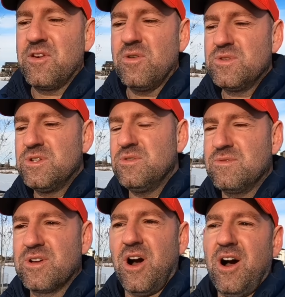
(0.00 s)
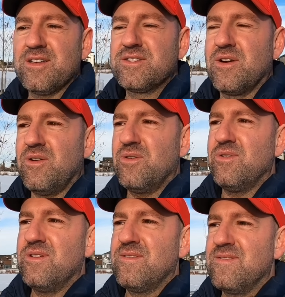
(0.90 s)
you go to Costco
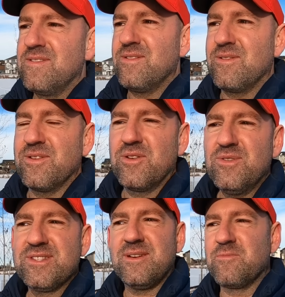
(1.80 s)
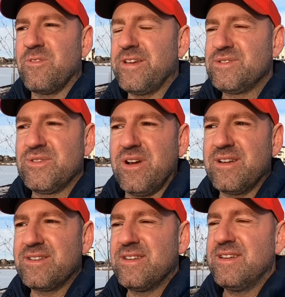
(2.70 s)
or you go to some
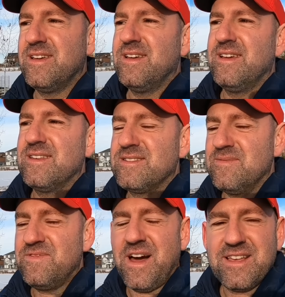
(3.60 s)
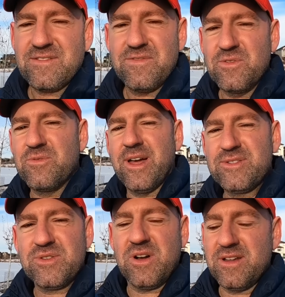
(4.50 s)
restaurant, some fast food
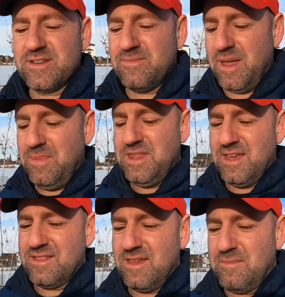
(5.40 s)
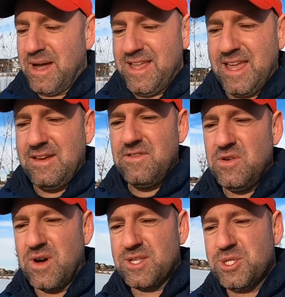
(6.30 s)
restaurant, maybe they, they might give
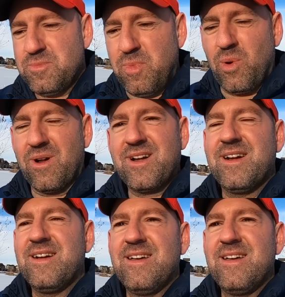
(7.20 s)
you a spork.